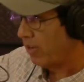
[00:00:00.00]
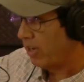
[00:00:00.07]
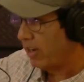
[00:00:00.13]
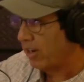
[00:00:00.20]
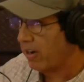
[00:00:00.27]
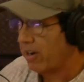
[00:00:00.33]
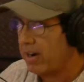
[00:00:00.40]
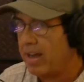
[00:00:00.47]

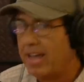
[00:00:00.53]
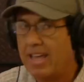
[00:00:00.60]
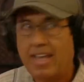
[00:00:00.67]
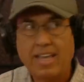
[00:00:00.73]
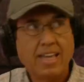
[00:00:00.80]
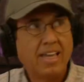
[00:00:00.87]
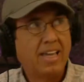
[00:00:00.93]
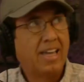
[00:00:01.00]
here,
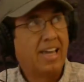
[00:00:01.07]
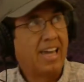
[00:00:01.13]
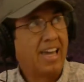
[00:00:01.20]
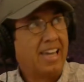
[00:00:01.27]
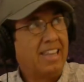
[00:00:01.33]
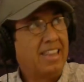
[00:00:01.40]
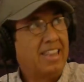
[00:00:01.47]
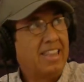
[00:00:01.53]

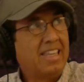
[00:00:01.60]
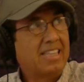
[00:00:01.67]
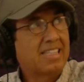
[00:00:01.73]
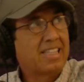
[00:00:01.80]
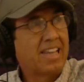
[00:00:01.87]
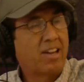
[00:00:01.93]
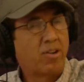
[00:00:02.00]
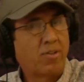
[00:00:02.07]
and this
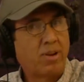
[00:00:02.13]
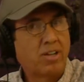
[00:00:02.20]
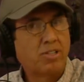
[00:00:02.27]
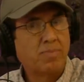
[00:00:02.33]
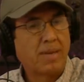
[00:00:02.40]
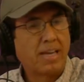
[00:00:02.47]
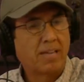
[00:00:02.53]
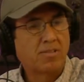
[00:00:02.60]
light over here is
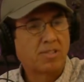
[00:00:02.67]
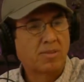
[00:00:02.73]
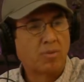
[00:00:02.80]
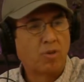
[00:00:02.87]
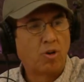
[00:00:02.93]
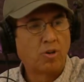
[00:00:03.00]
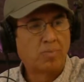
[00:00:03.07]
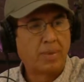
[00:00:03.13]
making some
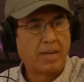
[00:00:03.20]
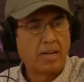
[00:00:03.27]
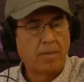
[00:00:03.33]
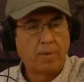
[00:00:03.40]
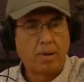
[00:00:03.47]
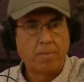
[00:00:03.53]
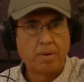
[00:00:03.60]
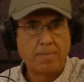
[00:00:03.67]
noise. But
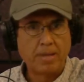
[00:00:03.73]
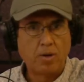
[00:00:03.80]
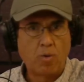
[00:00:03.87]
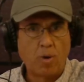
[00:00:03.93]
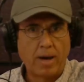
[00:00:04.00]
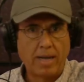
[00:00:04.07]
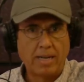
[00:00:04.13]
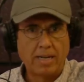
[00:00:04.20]
anyway, I'm going to be
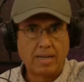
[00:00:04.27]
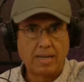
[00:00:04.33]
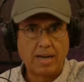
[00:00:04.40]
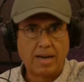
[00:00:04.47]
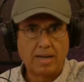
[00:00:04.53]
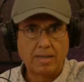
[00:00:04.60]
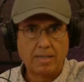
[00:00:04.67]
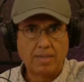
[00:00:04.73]
quiet and
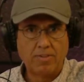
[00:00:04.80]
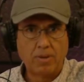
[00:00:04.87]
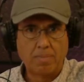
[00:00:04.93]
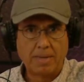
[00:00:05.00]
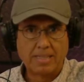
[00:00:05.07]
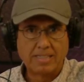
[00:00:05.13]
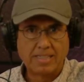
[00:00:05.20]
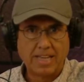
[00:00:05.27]
give you
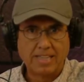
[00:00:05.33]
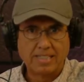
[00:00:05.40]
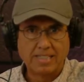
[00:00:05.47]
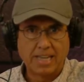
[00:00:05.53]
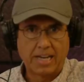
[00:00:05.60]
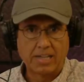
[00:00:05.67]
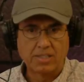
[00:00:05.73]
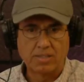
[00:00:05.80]
about 10
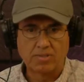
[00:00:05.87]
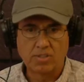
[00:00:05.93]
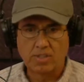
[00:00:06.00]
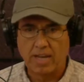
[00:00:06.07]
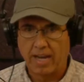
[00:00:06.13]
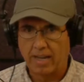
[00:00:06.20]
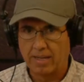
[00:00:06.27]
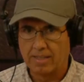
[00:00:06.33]
seconds of
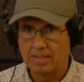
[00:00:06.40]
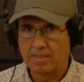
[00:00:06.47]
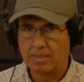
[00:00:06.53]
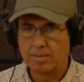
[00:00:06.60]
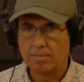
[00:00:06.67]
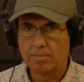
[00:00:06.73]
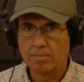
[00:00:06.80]
silence.